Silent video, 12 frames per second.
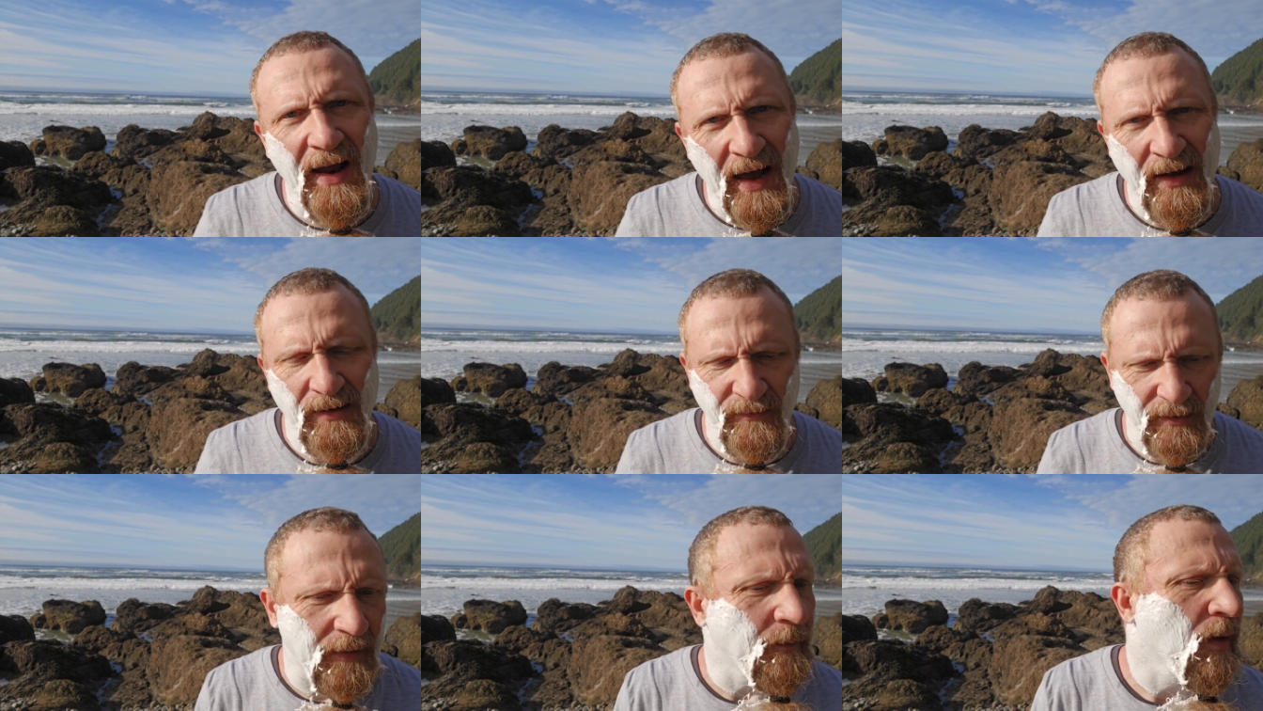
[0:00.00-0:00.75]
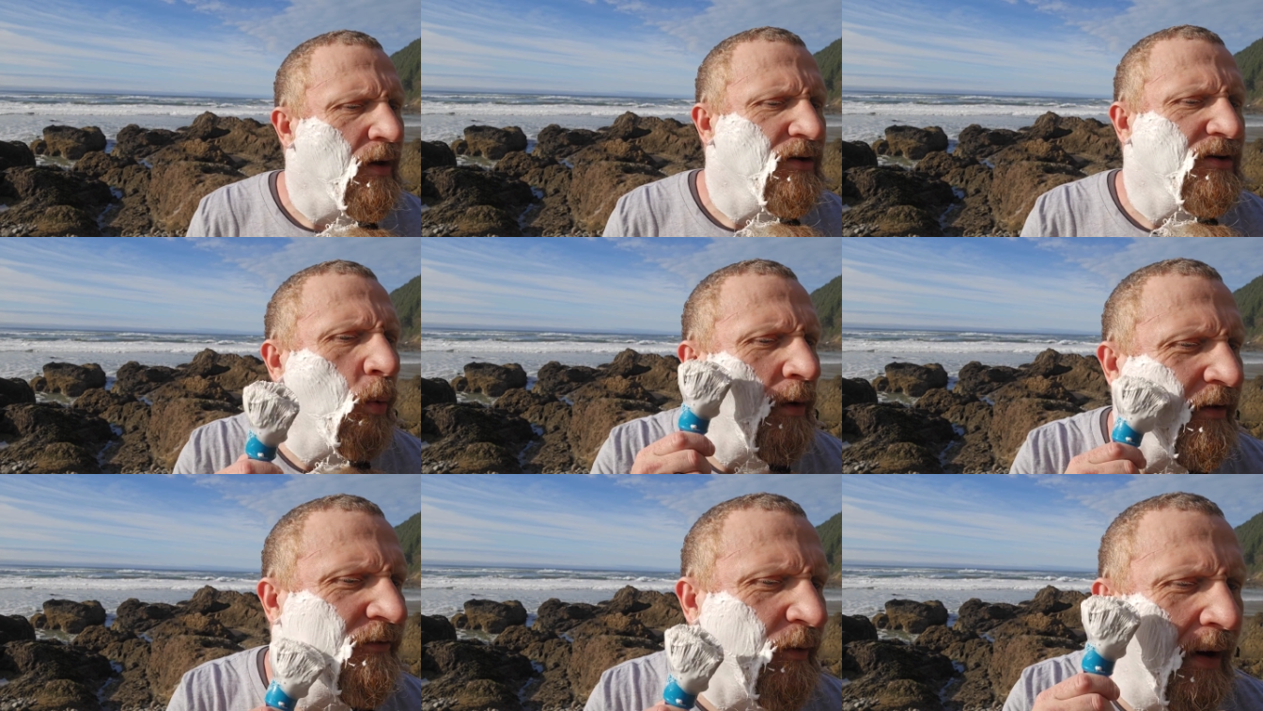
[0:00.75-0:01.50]
out of it to where
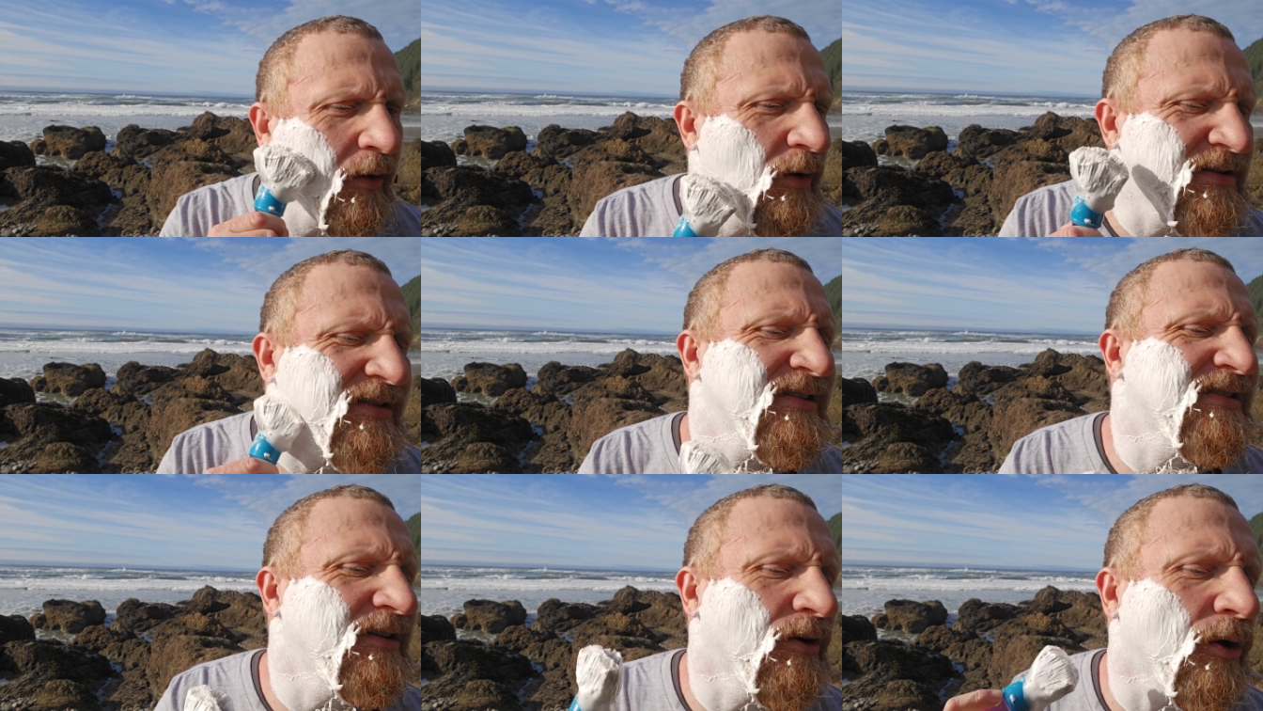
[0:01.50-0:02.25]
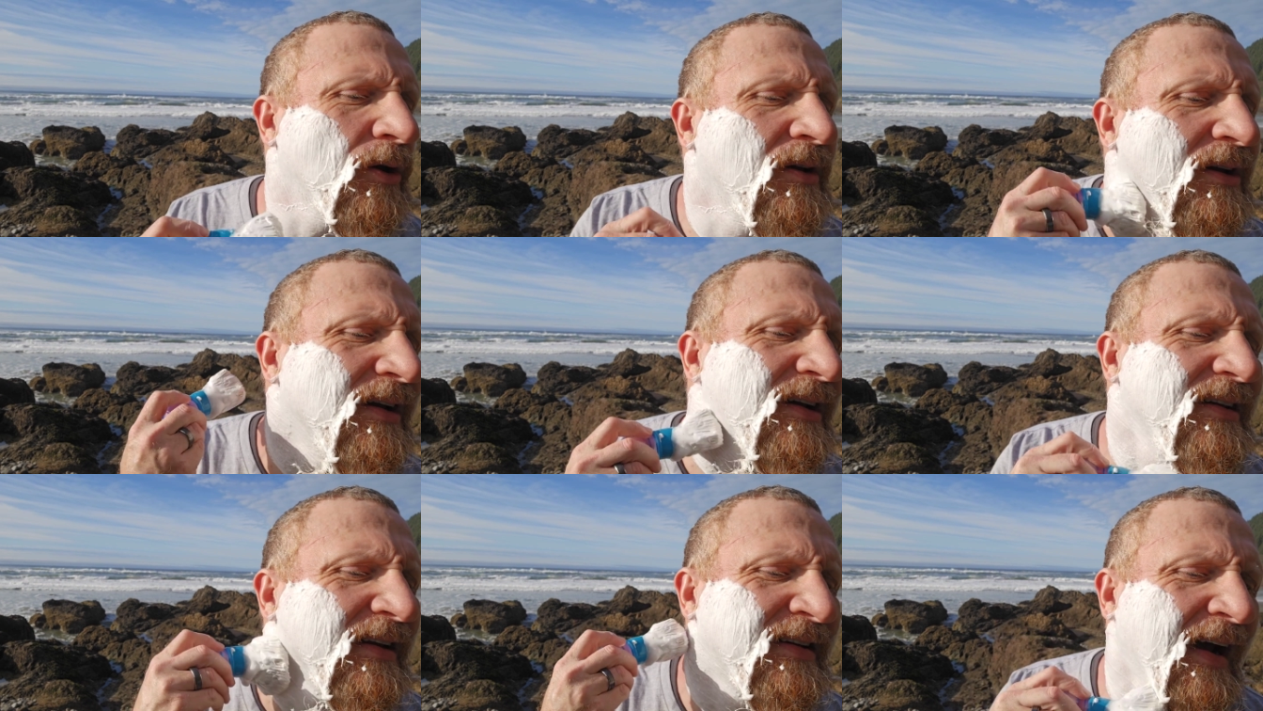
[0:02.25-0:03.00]
the fragrance is still
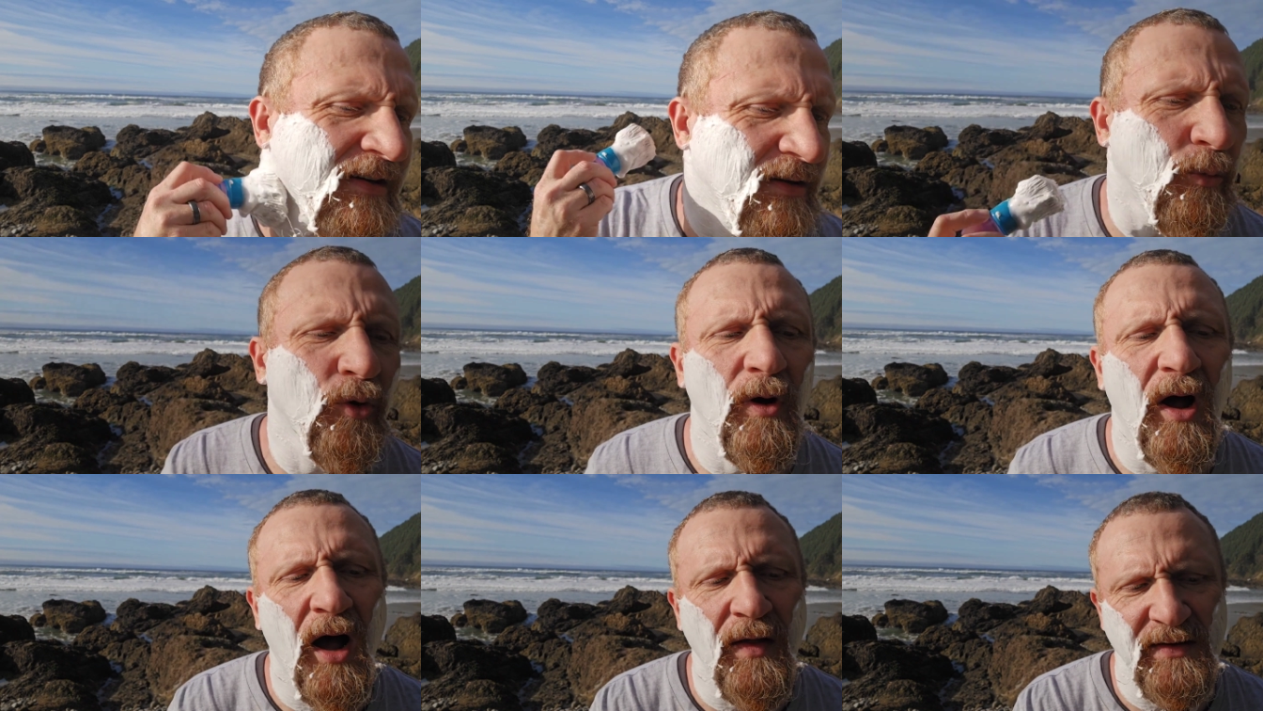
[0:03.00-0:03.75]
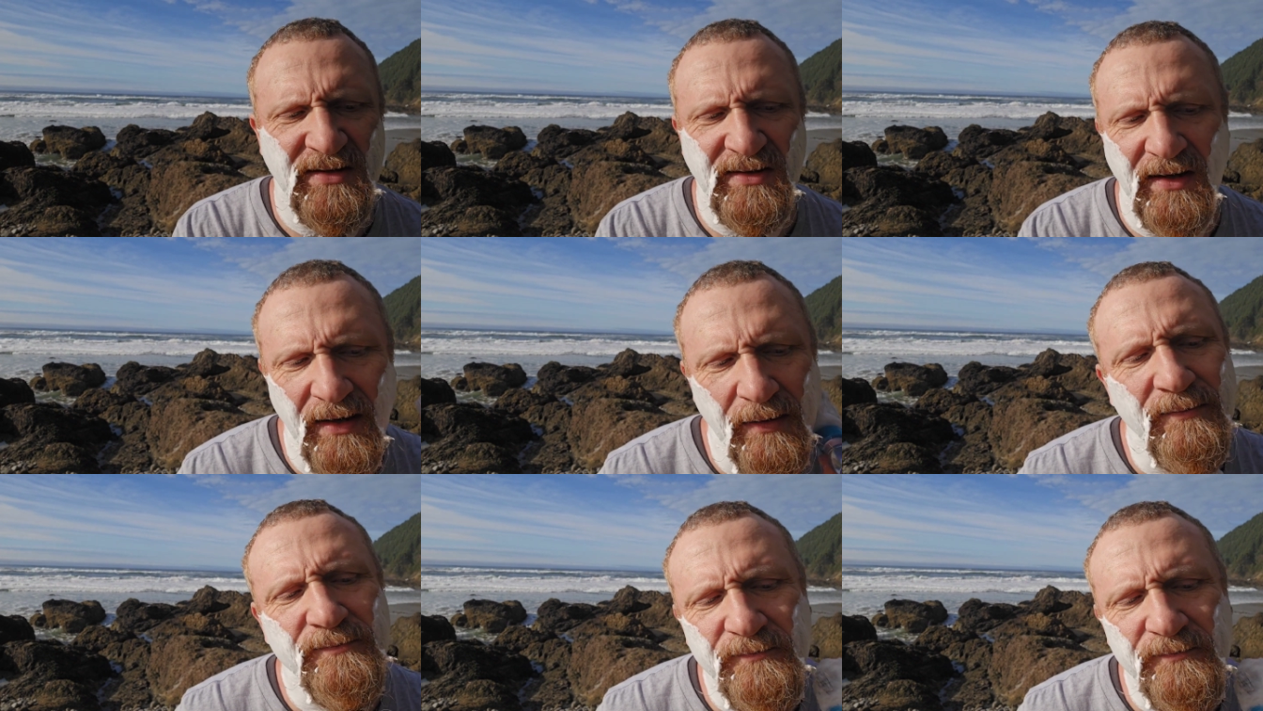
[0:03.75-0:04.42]
detectable on the skin.